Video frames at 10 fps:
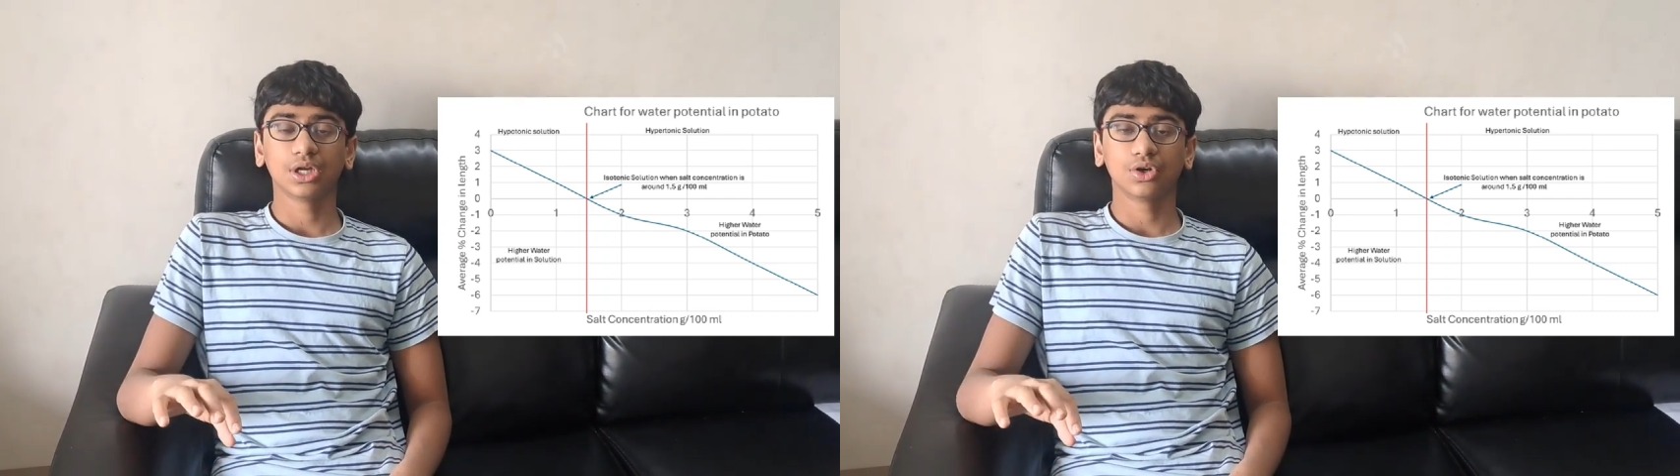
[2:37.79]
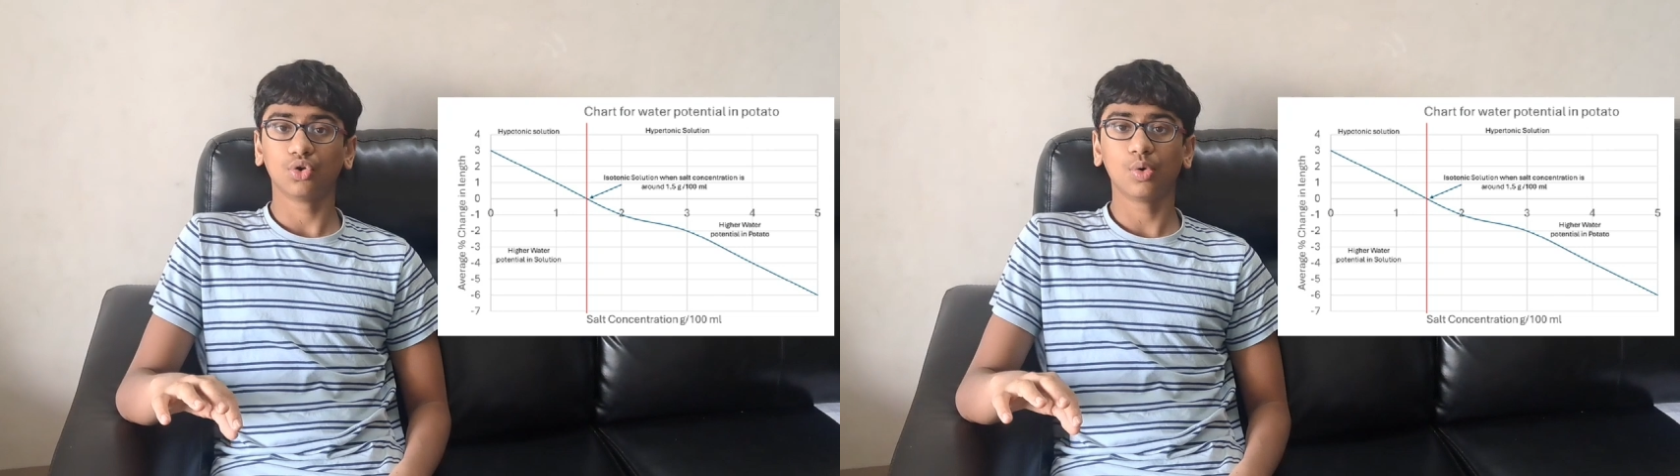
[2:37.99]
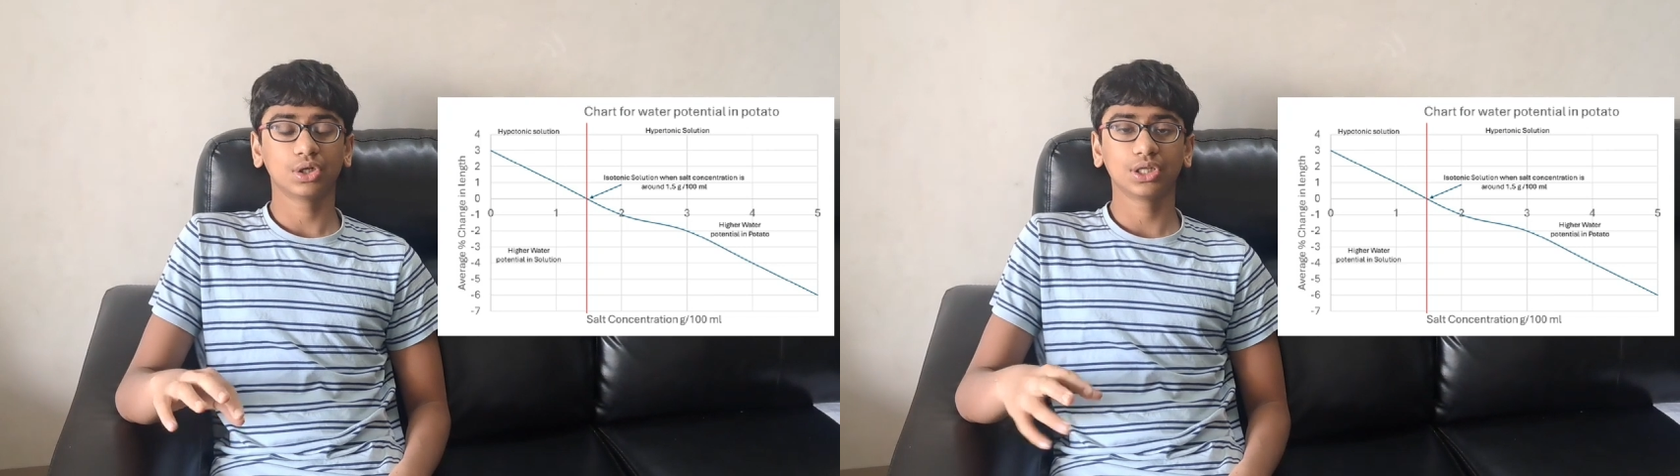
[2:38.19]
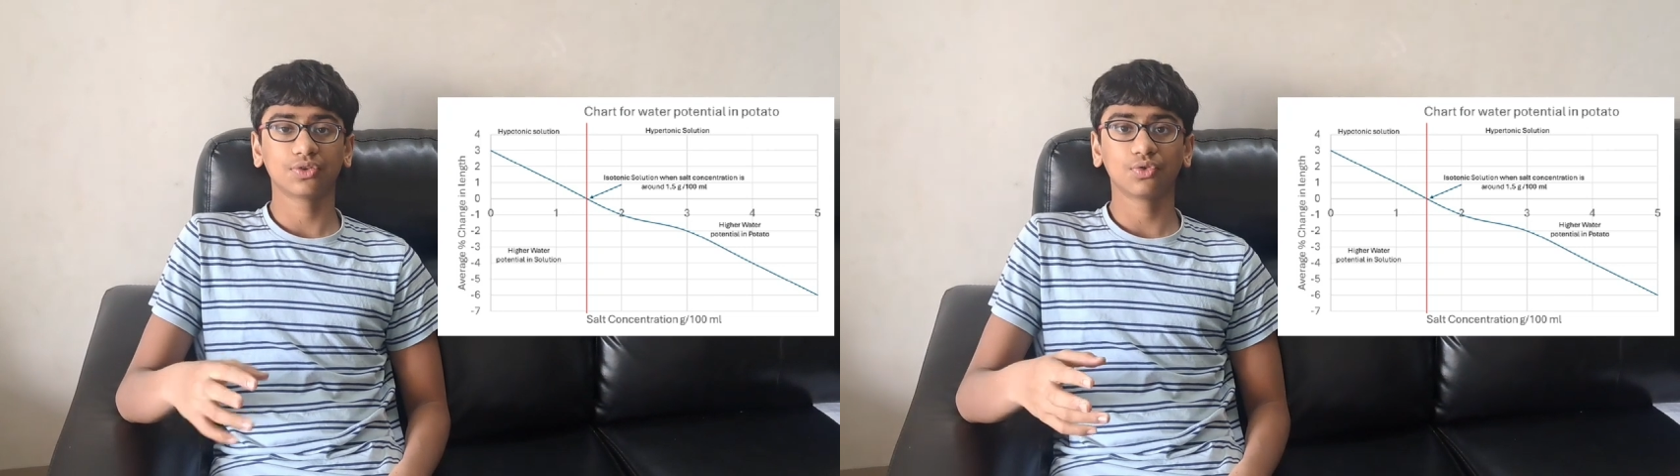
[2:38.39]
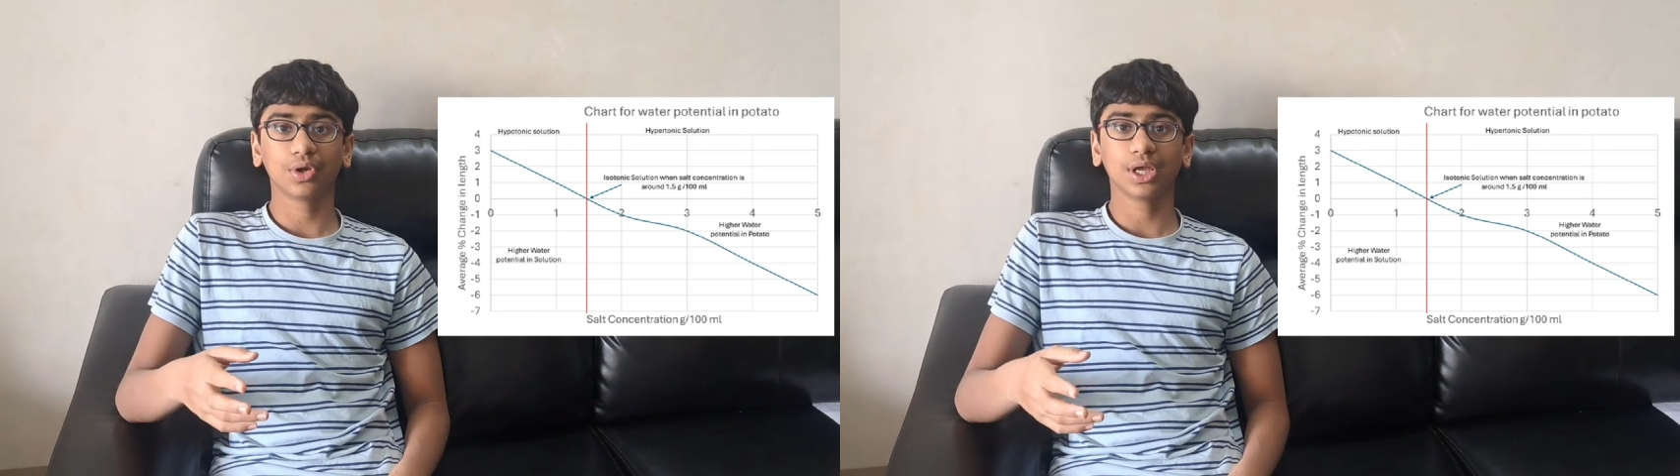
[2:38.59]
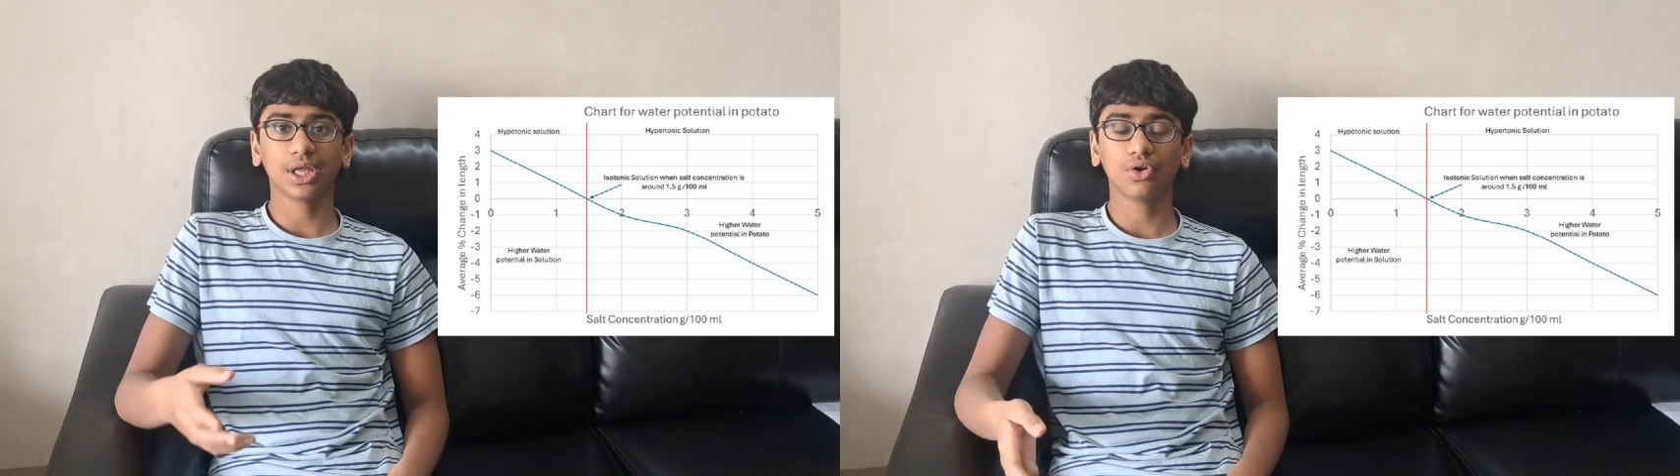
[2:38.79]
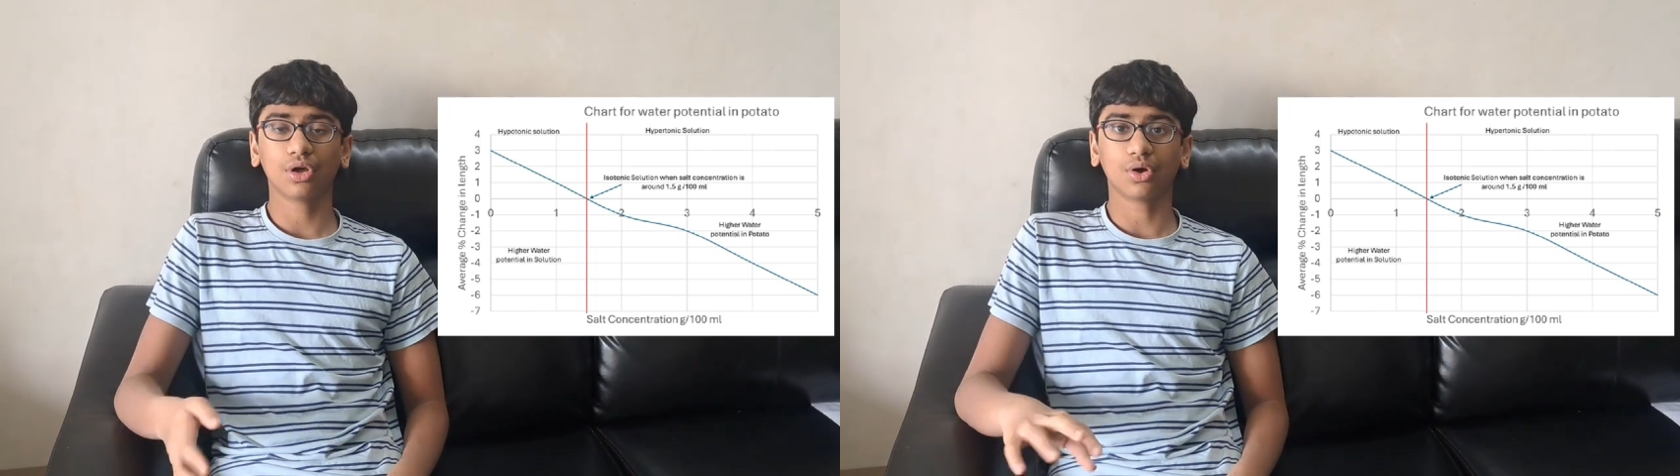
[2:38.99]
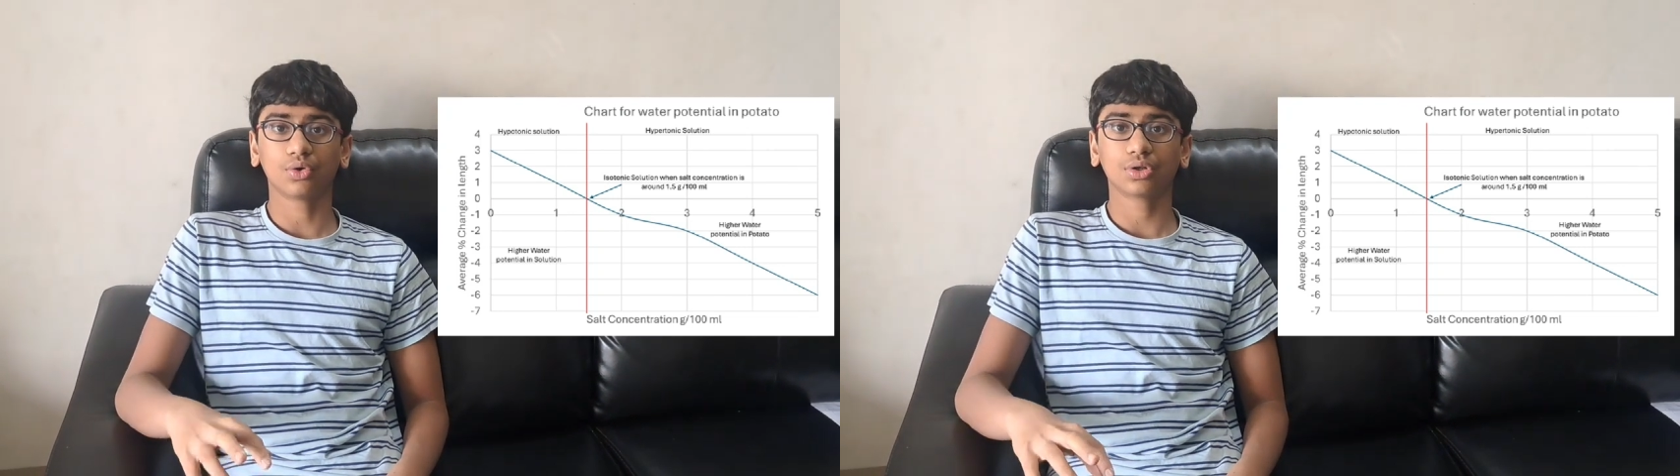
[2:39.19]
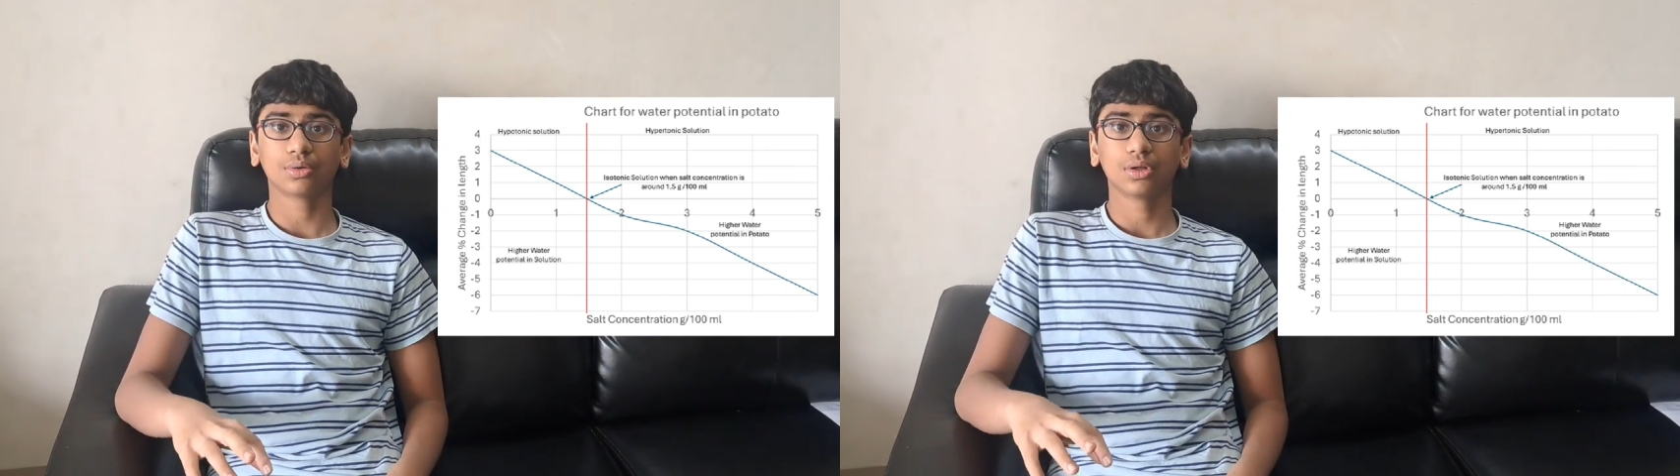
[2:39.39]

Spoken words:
no water is flowing in or out.